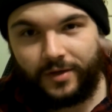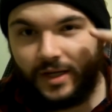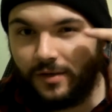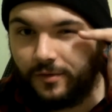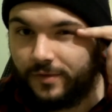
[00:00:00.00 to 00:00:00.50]

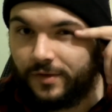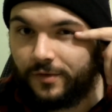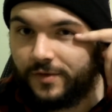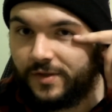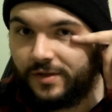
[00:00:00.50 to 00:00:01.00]
canthal
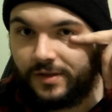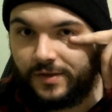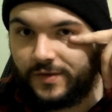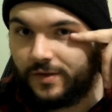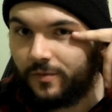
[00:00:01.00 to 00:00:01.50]
tilt
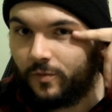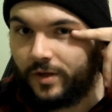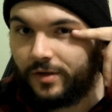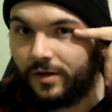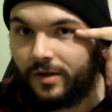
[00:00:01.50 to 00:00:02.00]
is
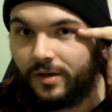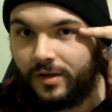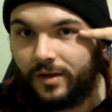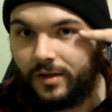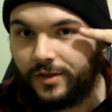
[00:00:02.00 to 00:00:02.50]
whether
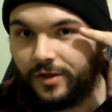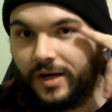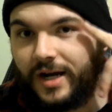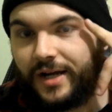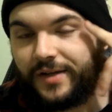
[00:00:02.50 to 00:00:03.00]
your
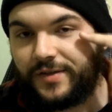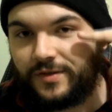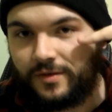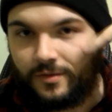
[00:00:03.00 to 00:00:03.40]
eyes,